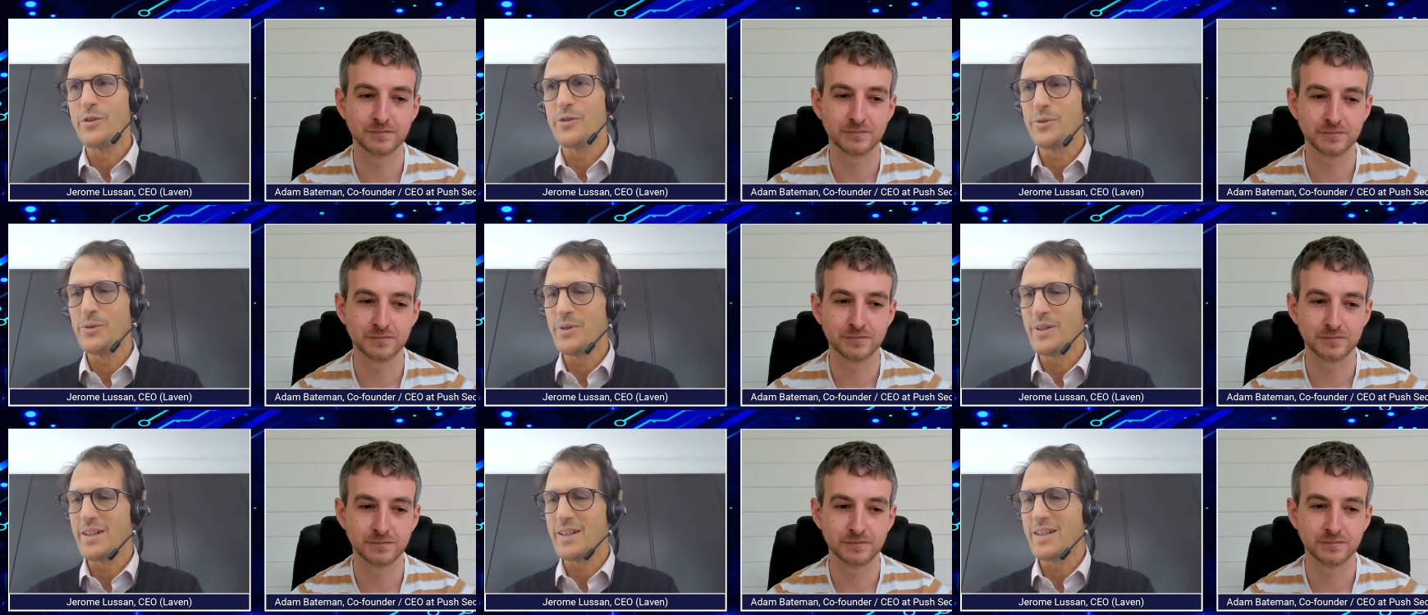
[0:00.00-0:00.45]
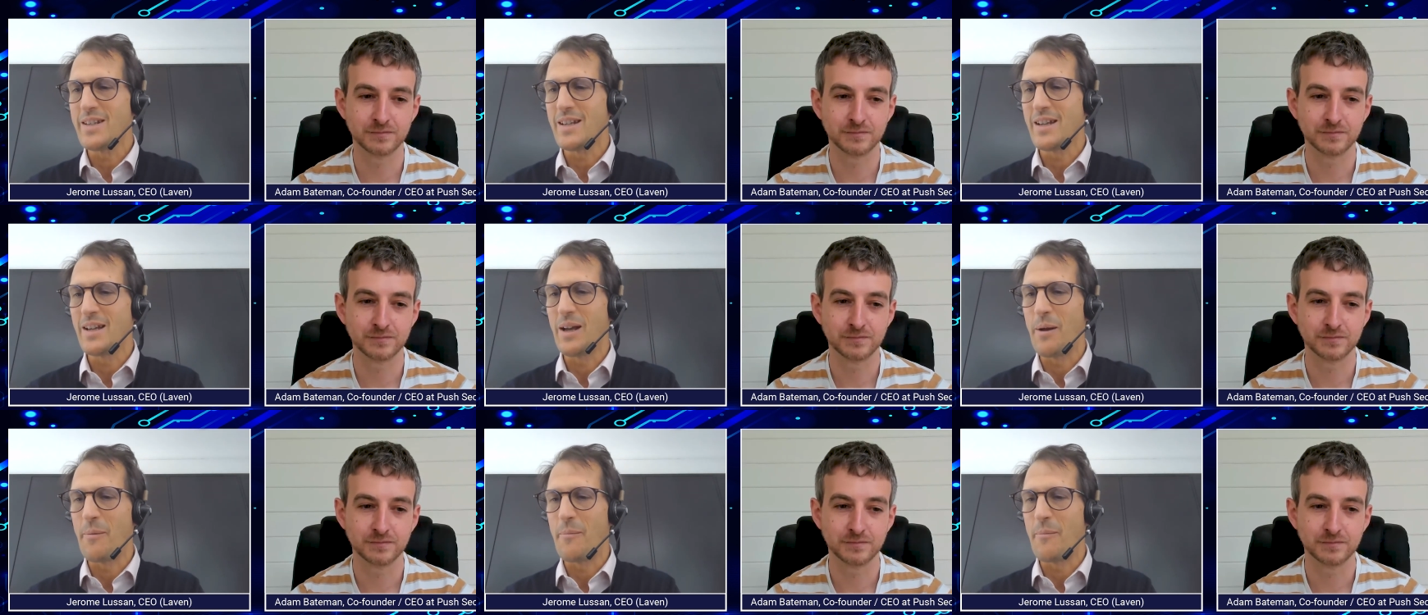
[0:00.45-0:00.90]
Speaker 1: those
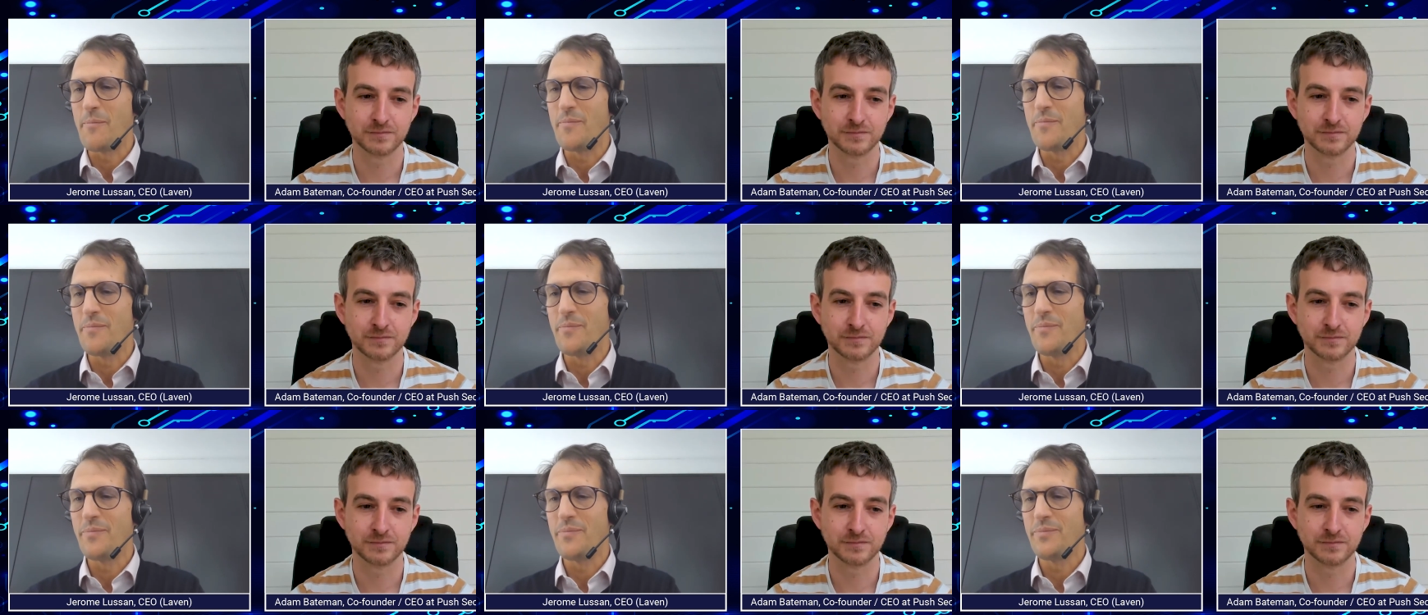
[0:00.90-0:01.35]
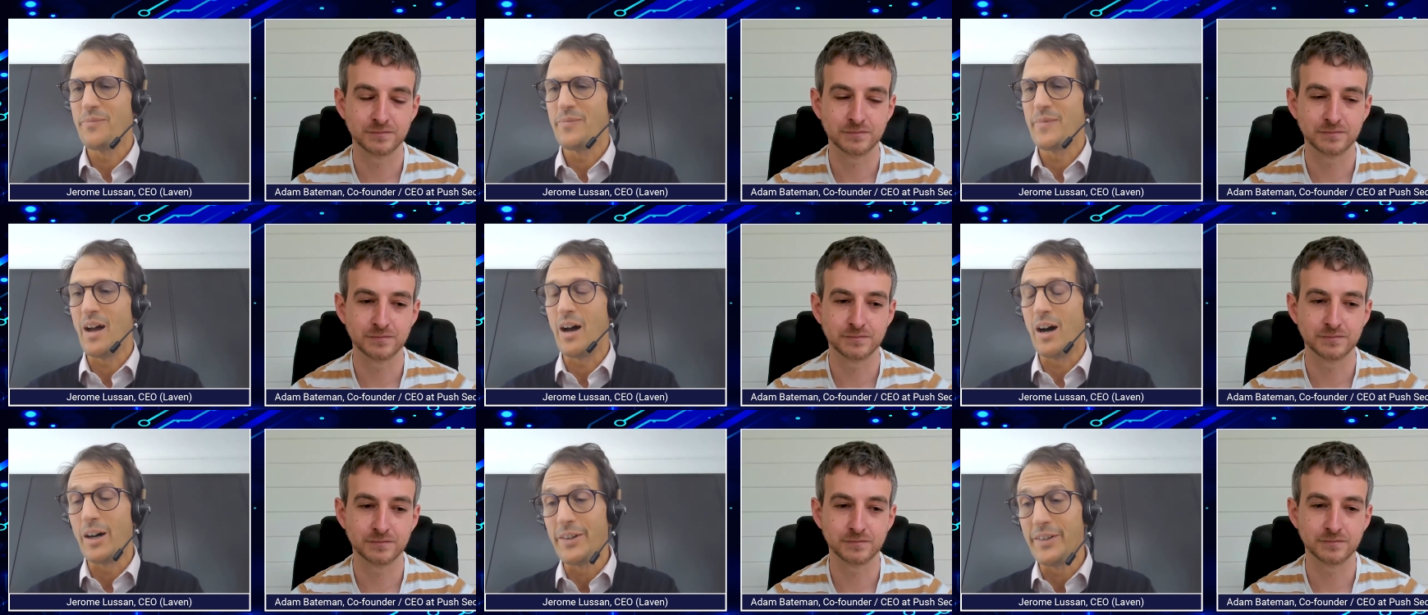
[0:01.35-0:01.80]
audits um,
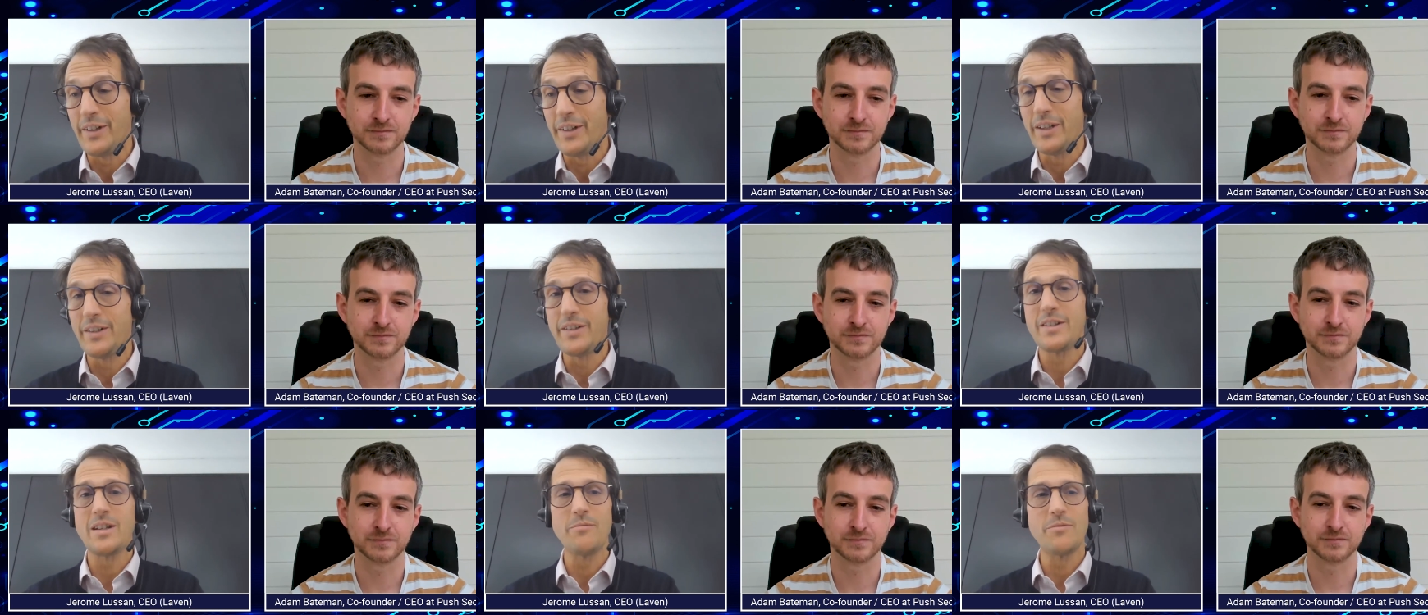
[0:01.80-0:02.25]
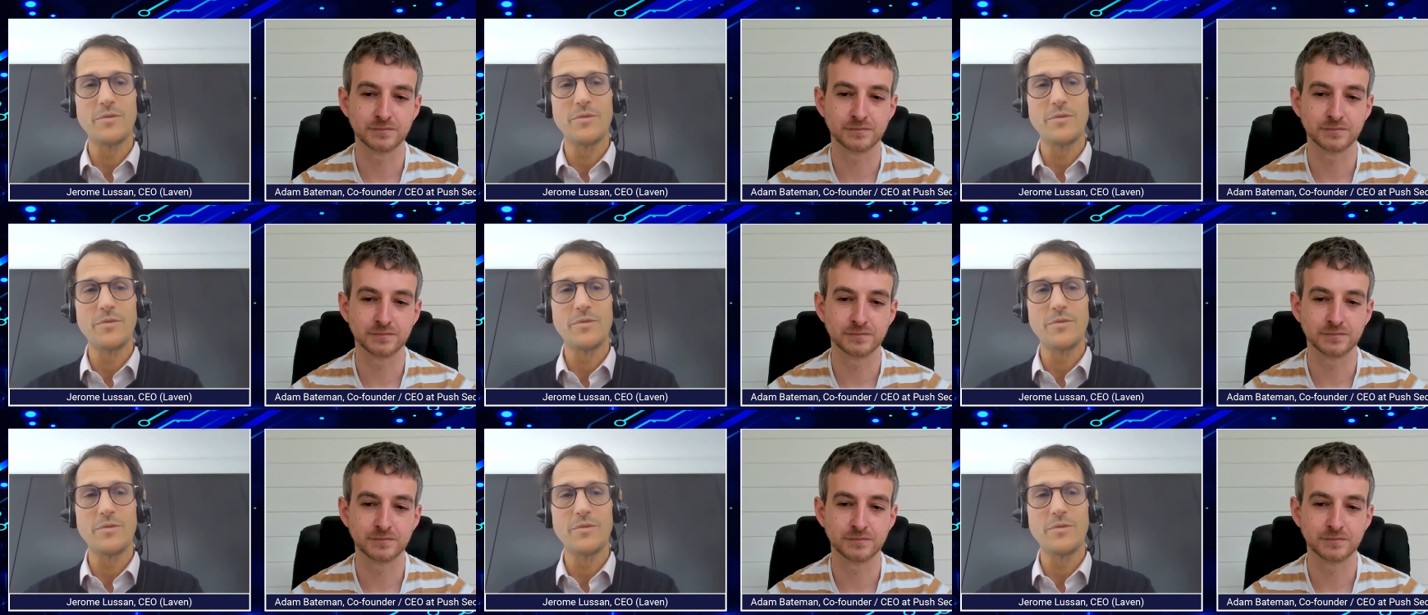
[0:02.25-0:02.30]
are done